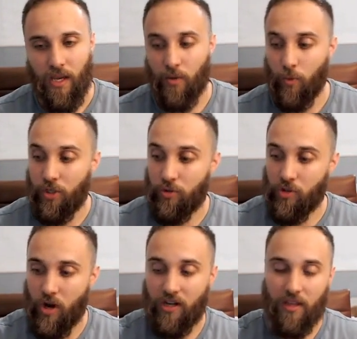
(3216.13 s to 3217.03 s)
And when you
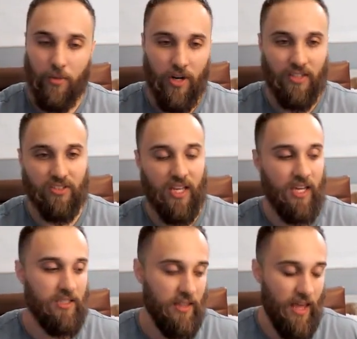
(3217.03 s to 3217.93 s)
talk to them, you're not
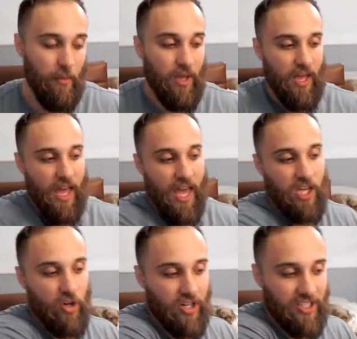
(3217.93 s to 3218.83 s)
saying to them, hey,
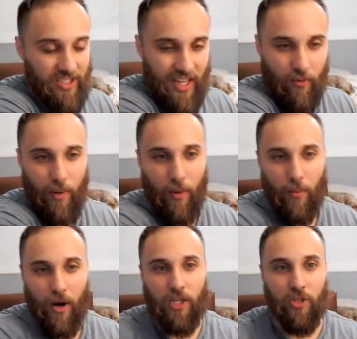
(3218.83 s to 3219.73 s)
you're going to save way more
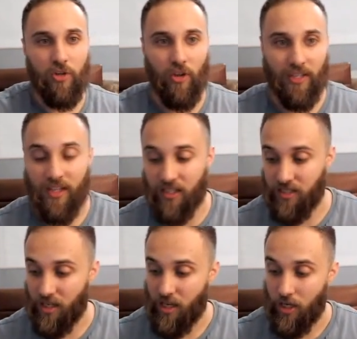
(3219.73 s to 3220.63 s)
money. You go like this.
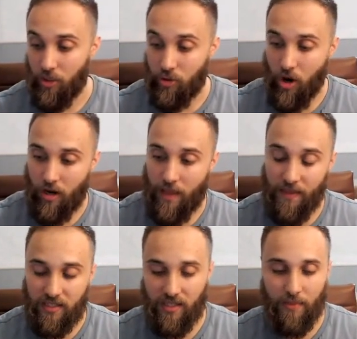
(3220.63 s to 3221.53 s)
You talk, and
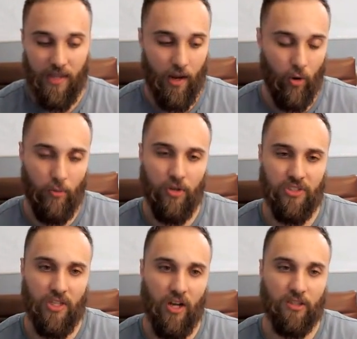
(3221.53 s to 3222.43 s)
this is something that
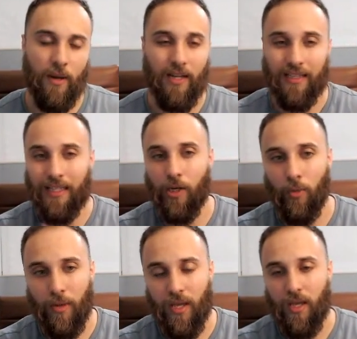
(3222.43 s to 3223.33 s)
Hormozy talks about a little
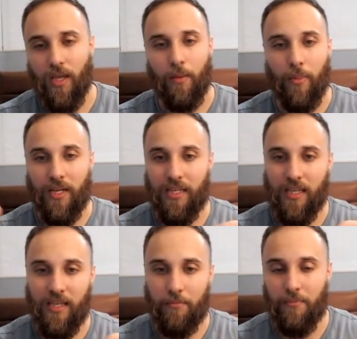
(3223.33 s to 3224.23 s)
bit, but
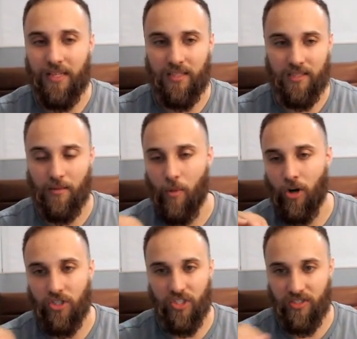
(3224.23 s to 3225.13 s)
he misses the
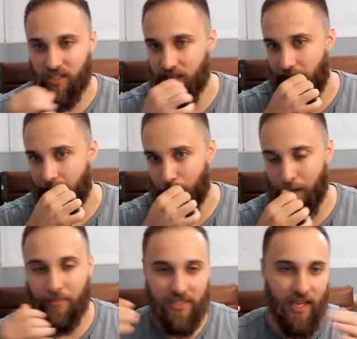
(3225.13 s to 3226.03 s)
mark just a tad. And
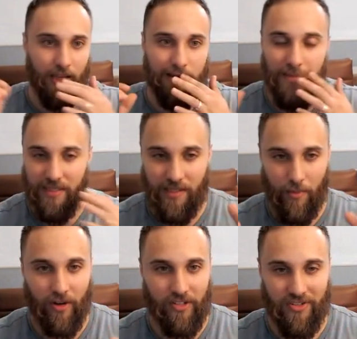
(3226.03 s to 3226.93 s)
I'm saying he misses the
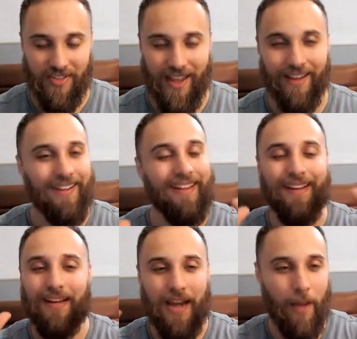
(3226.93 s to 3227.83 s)
mark just a tad,
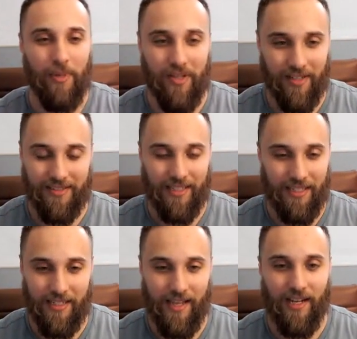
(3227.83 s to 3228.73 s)
not because he
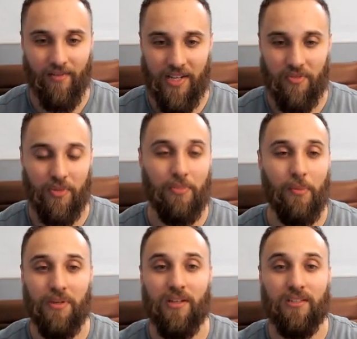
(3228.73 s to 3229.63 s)
needs any advice from me, but
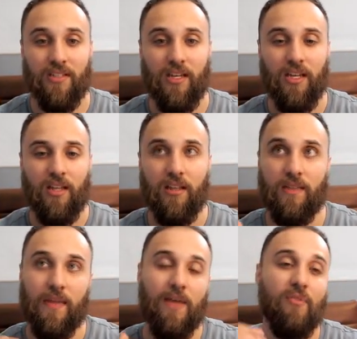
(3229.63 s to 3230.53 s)
because
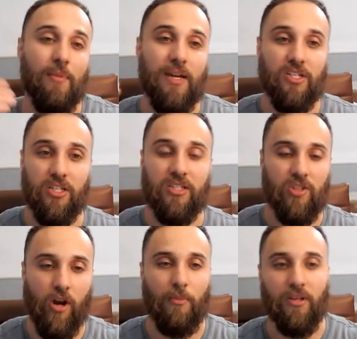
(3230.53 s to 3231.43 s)
the information he's
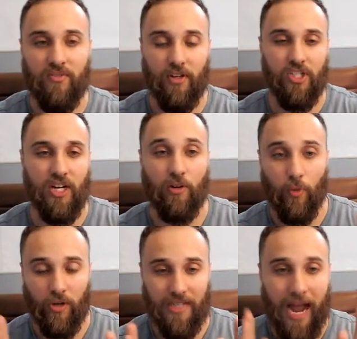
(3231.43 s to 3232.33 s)
talking about is very general,
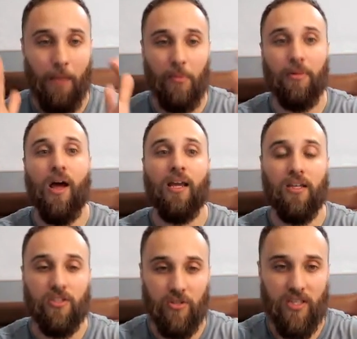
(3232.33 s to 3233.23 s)
whereas I'm applying
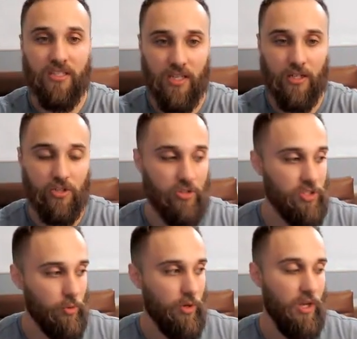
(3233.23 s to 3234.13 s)
it to this industry.
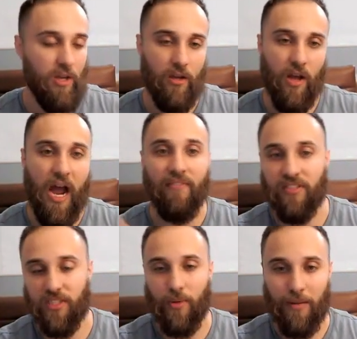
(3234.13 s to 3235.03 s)
So
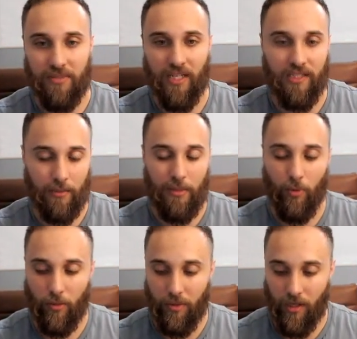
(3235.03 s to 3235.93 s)
obviously, what I'm saying is going to be
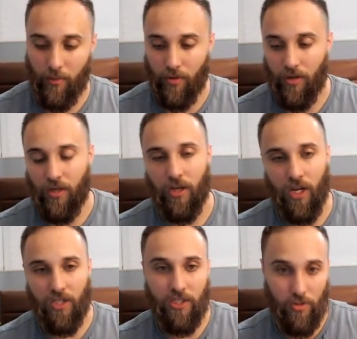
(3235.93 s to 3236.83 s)
more applicable
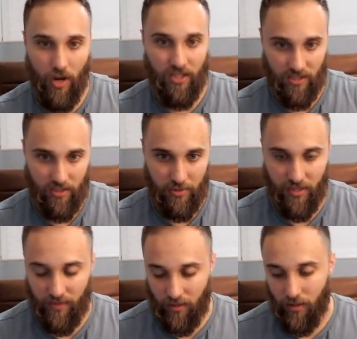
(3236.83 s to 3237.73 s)
to us
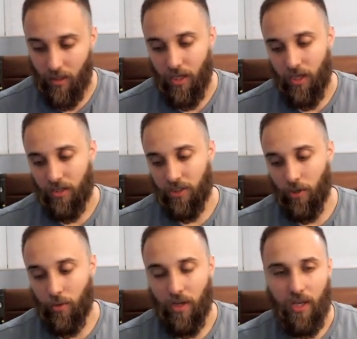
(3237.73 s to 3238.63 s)
specifically.
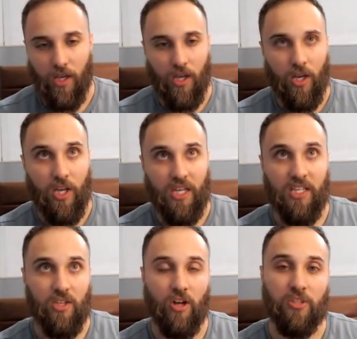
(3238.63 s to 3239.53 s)
So
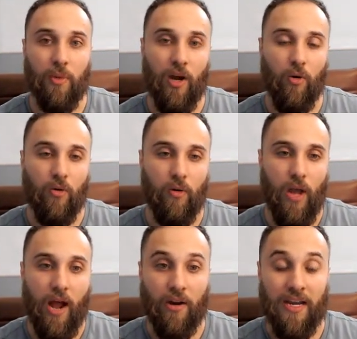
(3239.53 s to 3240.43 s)
he talks about
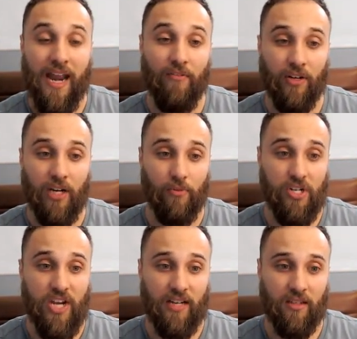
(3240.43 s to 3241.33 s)
how to never get
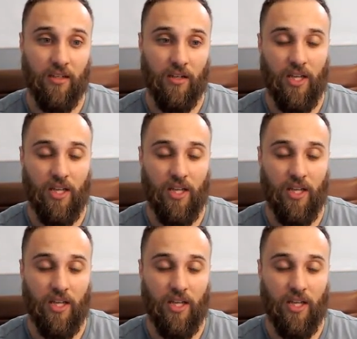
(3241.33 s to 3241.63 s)
rejected.